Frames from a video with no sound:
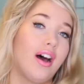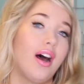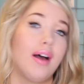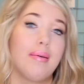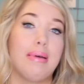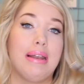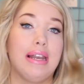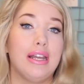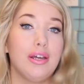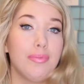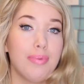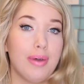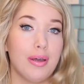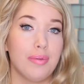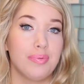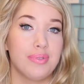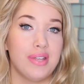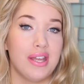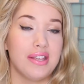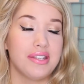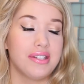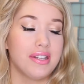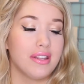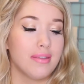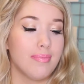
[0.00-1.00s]
I'm a little bit
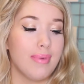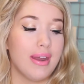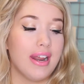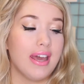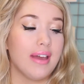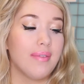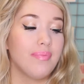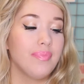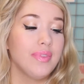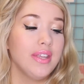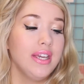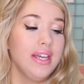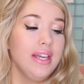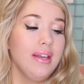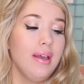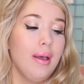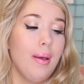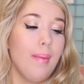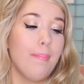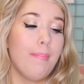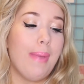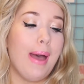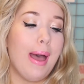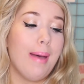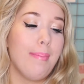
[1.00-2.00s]
obsessed at the minute,
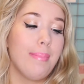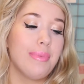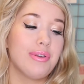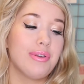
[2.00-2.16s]
Bare